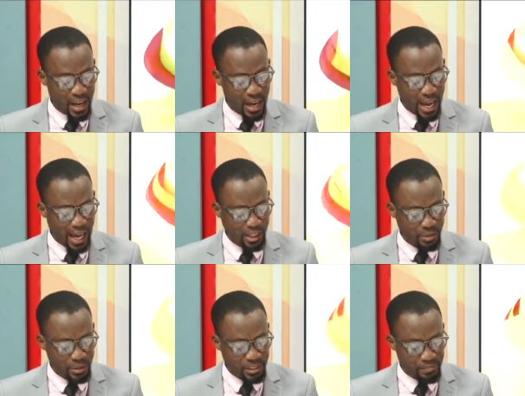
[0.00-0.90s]

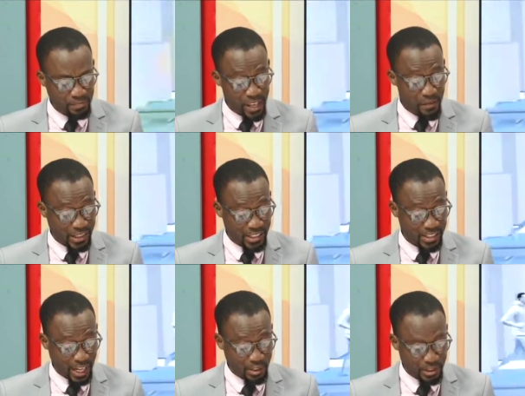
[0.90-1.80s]
Attorney versus
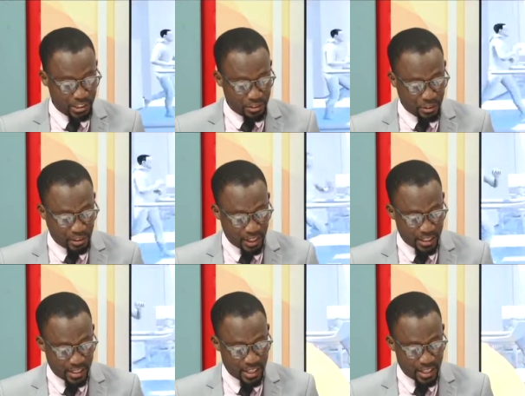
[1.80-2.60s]
Attorney General case